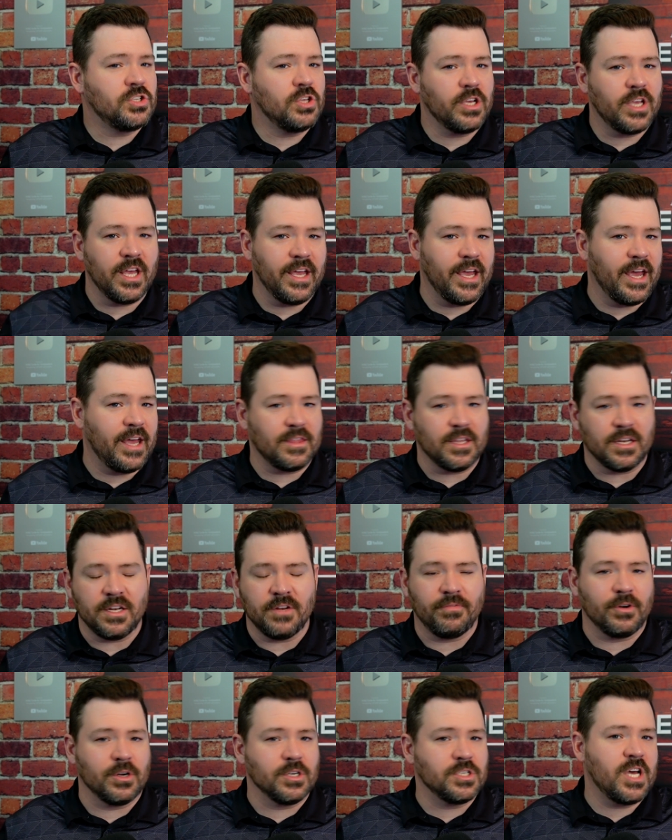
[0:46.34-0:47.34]
looking at the
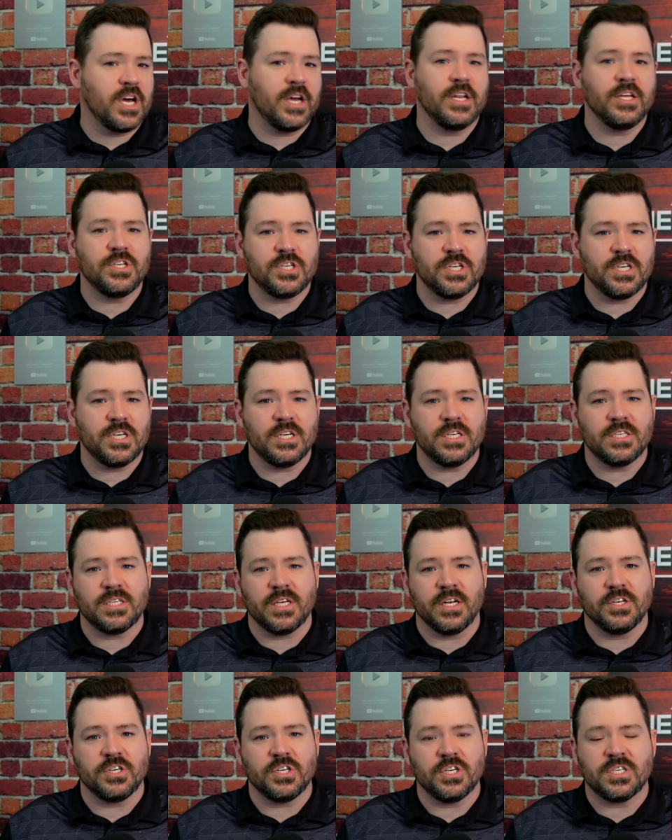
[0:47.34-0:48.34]
different
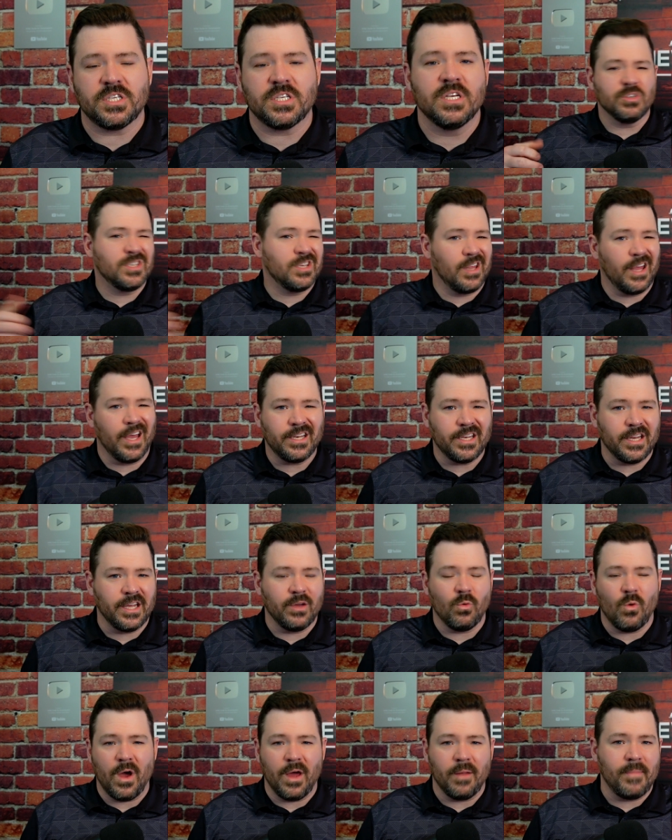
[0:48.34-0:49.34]
tonnages and just
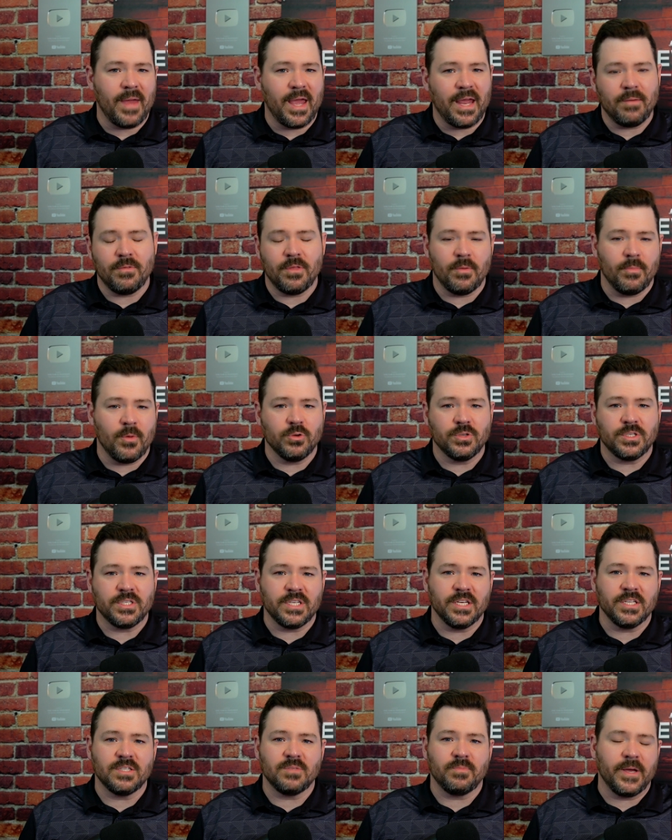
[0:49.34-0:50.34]
selecting what made the most
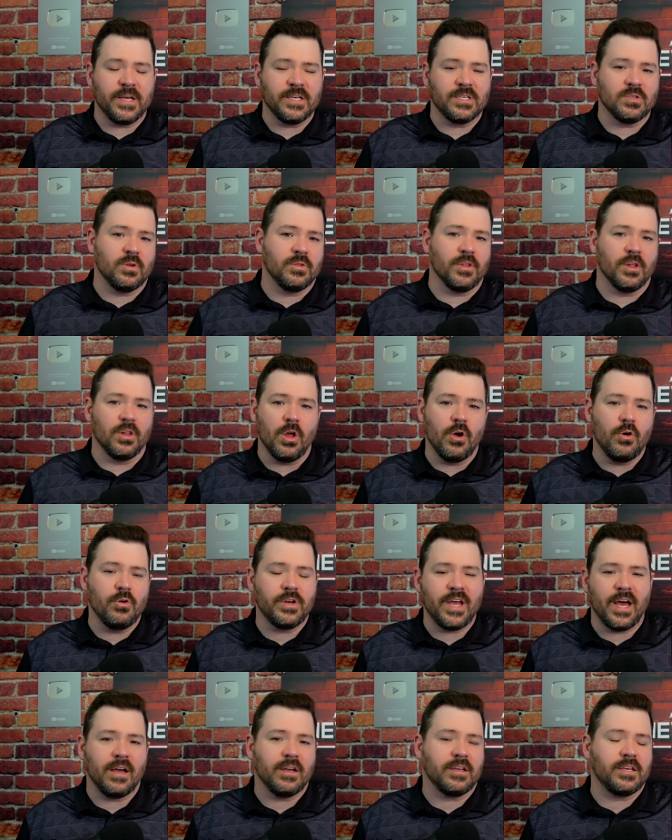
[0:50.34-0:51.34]
sense based on the
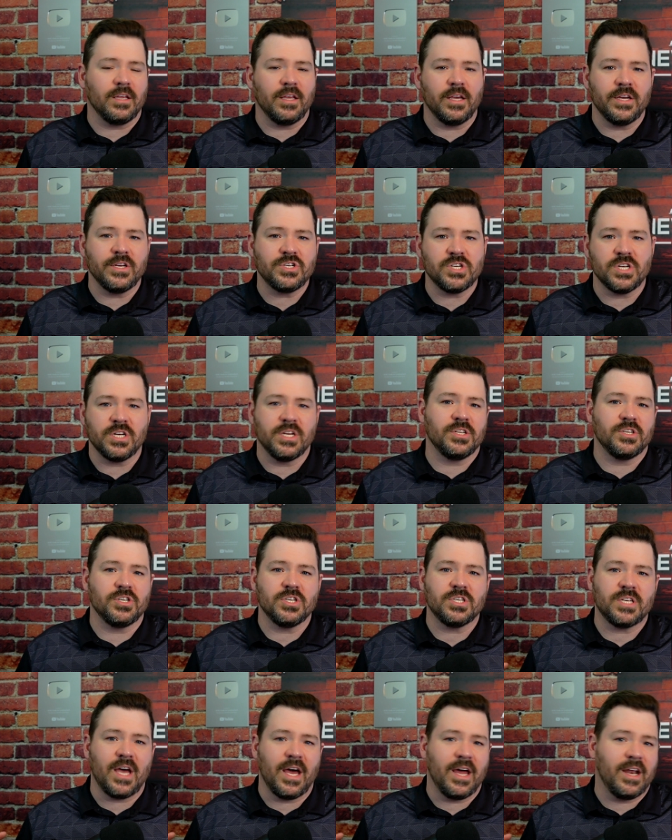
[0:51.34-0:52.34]
load calculation and
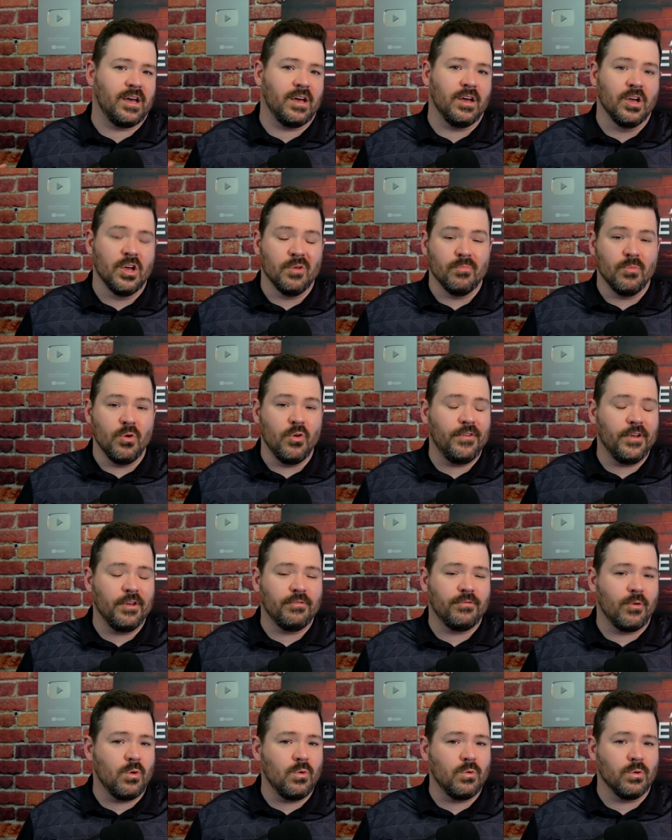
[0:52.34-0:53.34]
just kind of moving
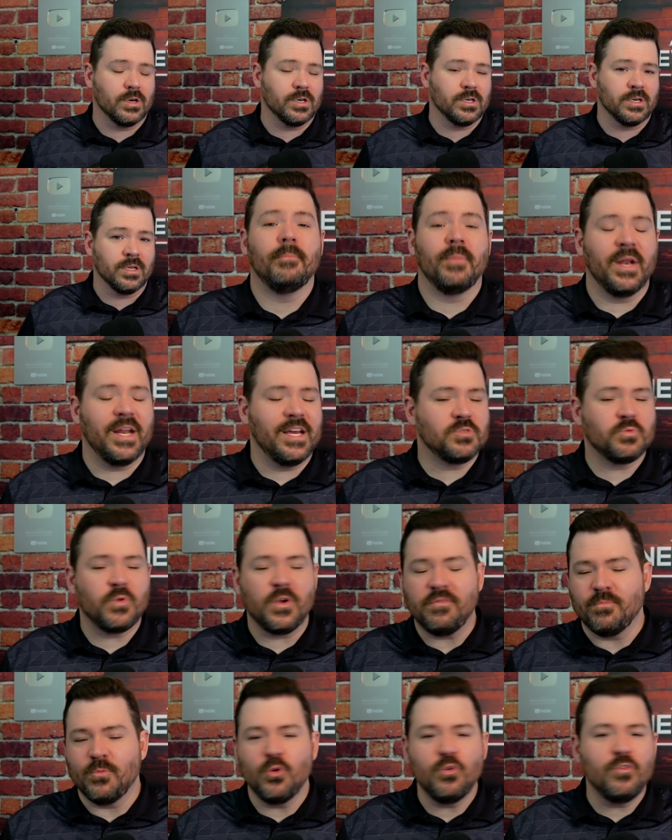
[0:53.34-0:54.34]
forward. But as
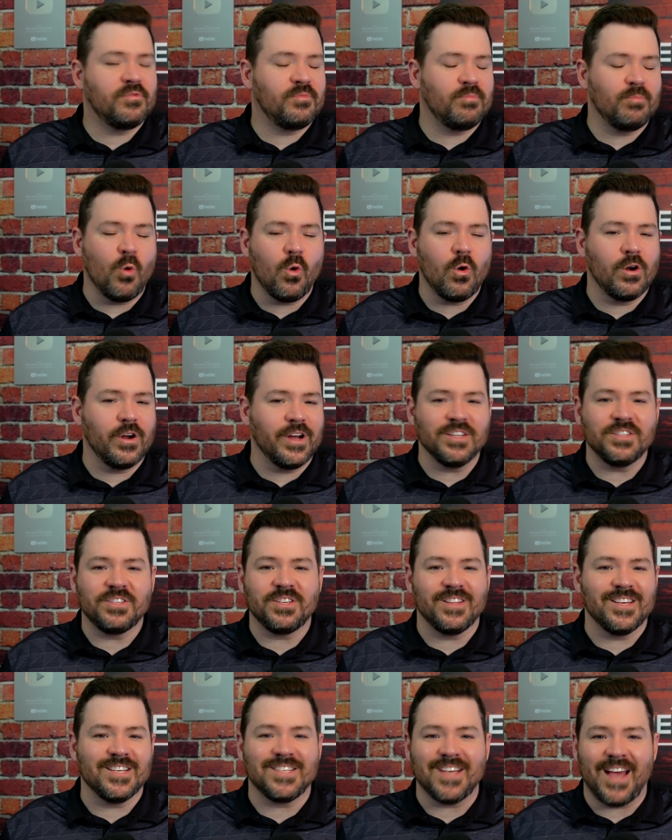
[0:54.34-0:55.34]
we've moved more
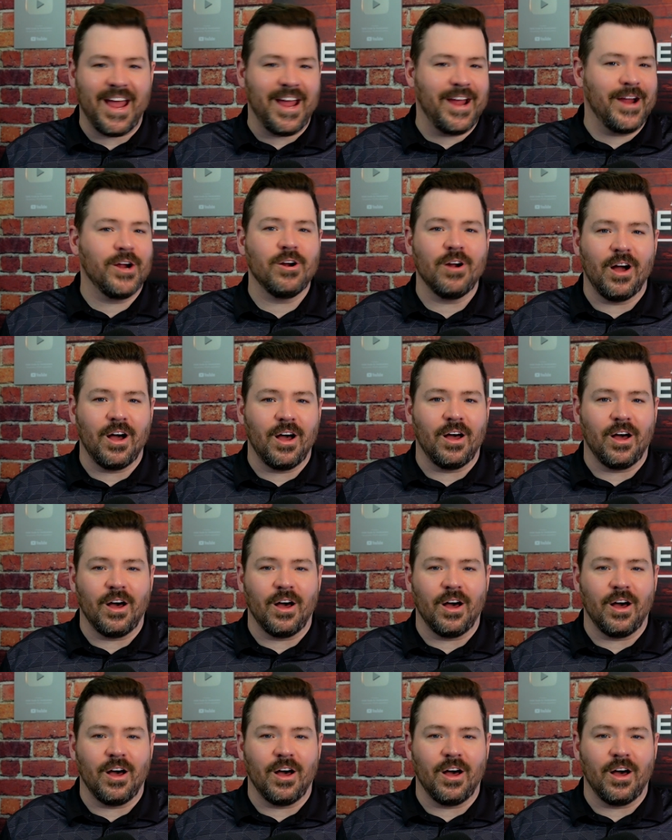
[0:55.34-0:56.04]
into this era